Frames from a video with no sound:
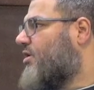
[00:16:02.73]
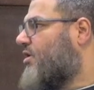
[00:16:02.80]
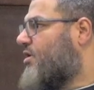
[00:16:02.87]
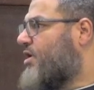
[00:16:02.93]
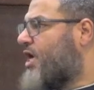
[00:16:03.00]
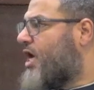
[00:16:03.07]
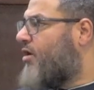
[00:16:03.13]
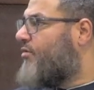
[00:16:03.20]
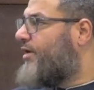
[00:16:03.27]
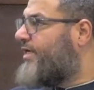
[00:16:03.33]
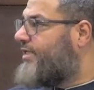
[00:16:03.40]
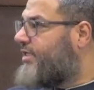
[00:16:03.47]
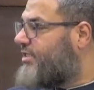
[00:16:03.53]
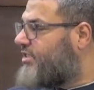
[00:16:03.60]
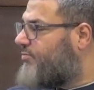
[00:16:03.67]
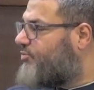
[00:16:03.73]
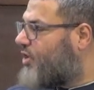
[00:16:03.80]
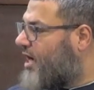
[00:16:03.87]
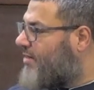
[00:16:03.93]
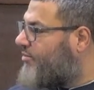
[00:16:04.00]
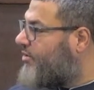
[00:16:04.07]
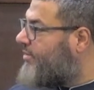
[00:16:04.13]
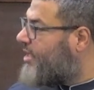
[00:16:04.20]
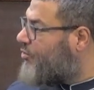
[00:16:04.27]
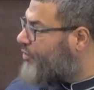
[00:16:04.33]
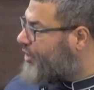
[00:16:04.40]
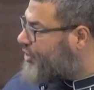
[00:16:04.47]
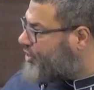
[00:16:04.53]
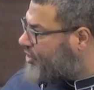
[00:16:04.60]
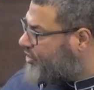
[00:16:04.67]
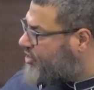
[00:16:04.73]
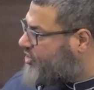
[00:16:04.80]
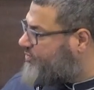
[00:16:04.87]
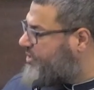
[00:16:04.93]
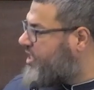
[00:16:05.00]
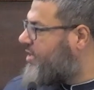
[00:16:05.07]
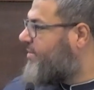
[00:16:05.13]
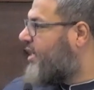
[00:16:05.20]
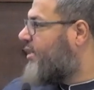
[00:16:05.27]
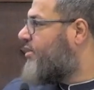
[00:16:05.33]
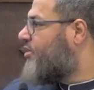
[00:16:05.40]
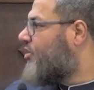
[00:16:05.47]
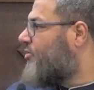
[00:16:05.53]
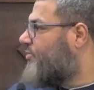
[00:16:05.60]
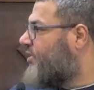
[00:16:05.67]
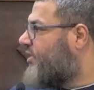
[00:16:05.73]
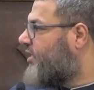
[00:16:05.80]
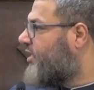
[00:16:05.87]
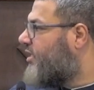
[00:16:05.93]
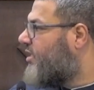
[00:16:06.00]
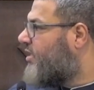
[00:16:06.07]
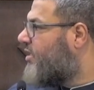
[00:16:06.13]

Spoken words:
No, it is a problem and we should speak about it openly.